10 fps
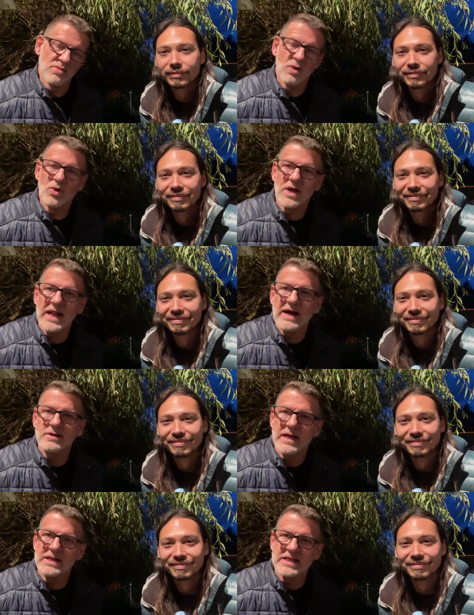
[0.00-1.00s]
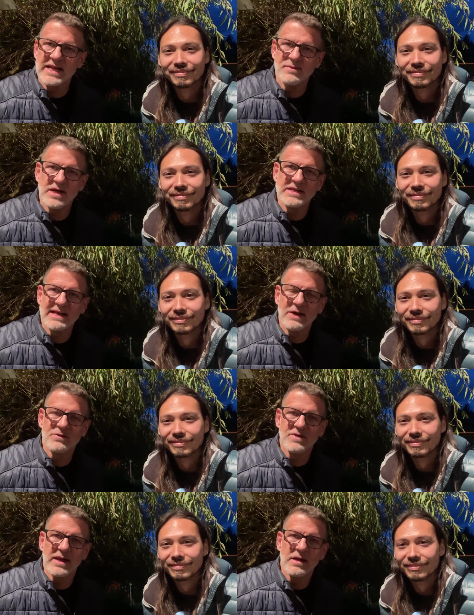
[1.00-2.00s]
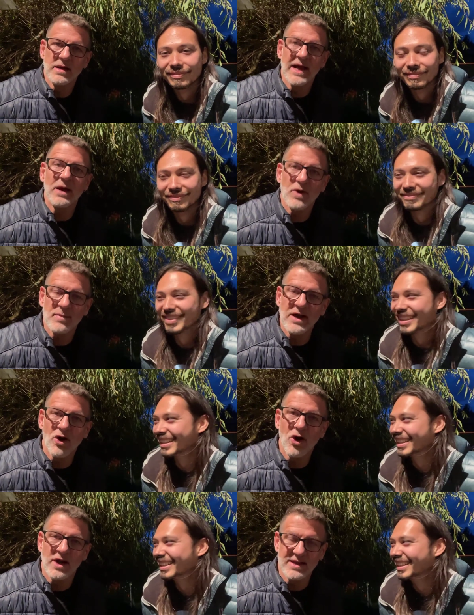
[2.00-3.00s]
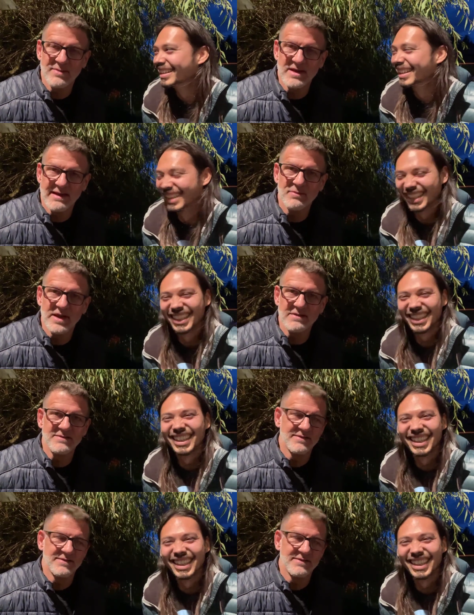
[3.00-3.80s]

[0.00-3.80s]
Speaker 1: I'll work it out. And the lady behind the counter is like, I got one in my car. Give me 10 minutes.